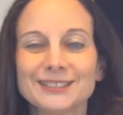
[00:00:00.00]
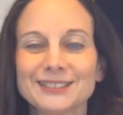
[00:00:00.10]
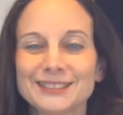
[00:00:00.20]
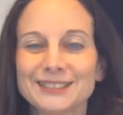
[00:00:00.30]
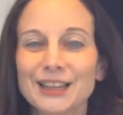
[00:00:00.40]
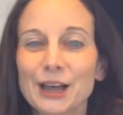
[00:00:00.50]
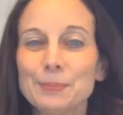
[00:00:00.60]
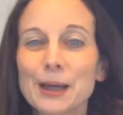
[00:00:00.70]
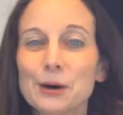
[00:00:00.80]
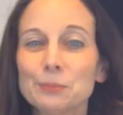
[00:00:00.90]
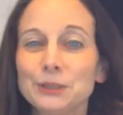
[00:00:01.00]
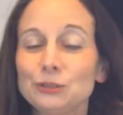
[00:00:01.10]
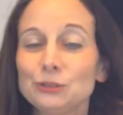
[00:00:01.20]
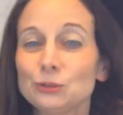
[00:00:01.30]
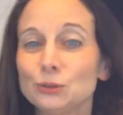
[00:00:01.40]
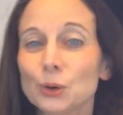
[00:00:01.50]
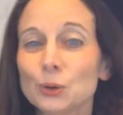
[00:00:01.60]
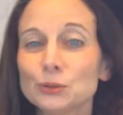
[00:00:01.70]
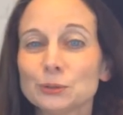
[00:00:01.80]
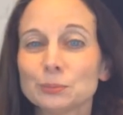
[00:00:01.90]
Stop out means to
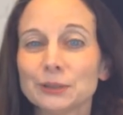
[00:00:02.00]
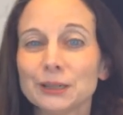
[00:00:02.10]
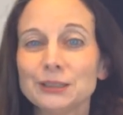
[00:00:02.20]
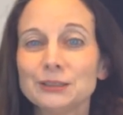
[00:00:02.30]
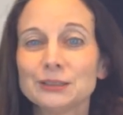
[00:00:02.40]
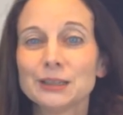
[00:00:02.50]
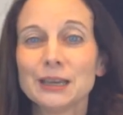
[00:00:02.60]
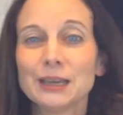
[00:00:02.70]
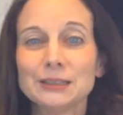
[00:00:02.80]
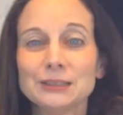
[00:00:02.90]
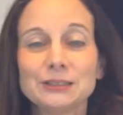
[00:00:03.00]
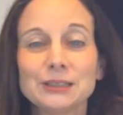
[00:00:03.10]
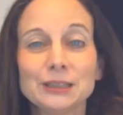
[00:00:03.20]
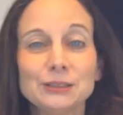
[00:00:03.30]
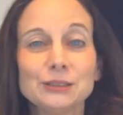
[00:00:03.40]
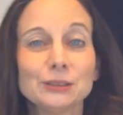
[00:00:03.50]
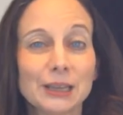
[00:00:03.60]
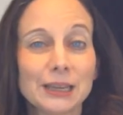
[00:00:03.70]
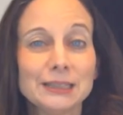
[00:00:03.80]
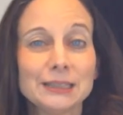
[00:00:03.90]
go someplace and stay until
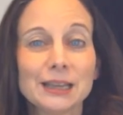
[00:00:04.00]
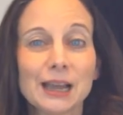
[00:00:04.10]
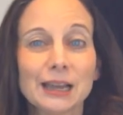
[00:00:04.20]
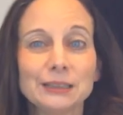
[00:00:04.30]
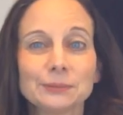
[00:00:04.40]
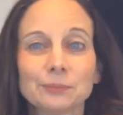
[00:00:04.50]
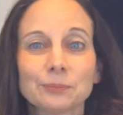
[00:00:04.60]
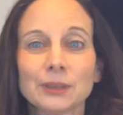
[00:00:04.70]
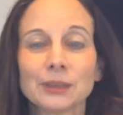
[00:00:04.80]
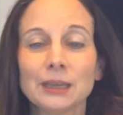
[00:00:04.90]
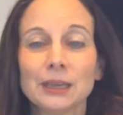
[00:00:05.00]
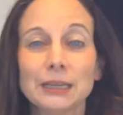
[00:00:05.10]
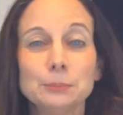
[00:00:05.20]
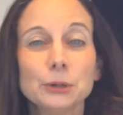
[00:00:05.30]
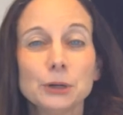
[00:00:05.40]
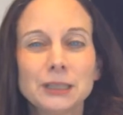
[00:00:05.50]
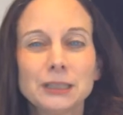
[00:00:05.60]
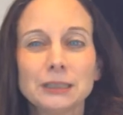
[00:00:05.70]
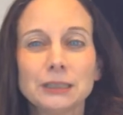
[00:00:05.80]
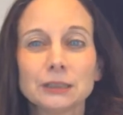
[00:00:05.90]
late at night. In
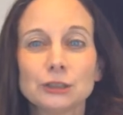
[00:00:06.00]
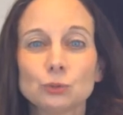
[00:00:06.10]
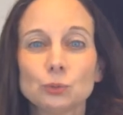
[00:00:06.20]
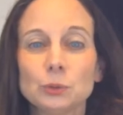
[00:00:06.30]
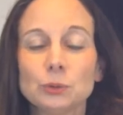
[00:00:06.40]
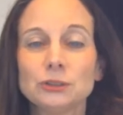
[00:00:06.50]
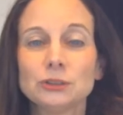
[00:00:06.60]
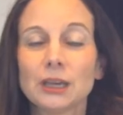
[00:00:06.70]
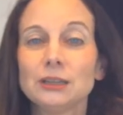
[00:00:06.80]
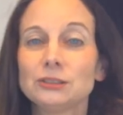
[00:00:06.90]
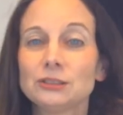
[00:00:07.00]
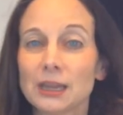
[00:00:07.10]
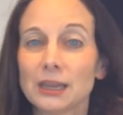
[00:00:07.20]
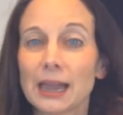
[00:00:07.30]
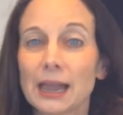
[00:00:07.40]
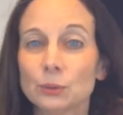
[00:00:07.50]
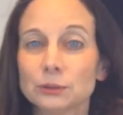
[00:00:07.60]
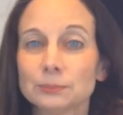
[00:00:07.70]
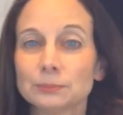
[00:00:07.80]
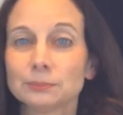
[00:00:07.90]
American English, we would say stay out.